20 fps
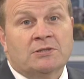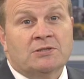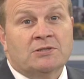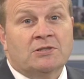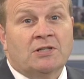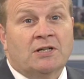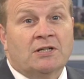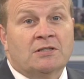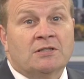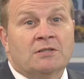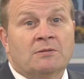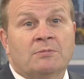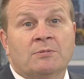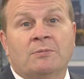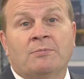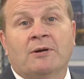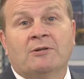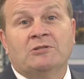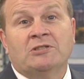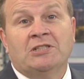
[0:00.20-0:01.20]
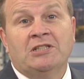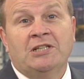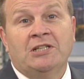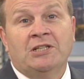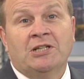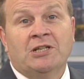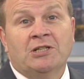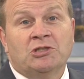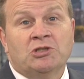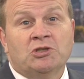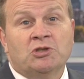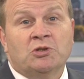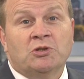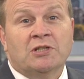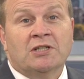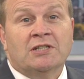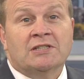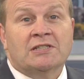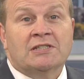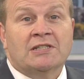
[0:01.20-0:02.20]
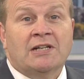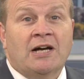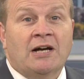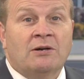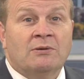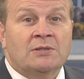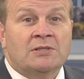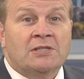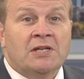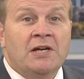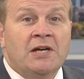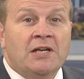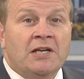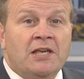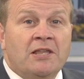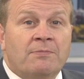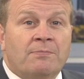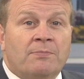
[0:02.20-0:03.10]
Talk a little bit about teenagers. Joining us now is Keith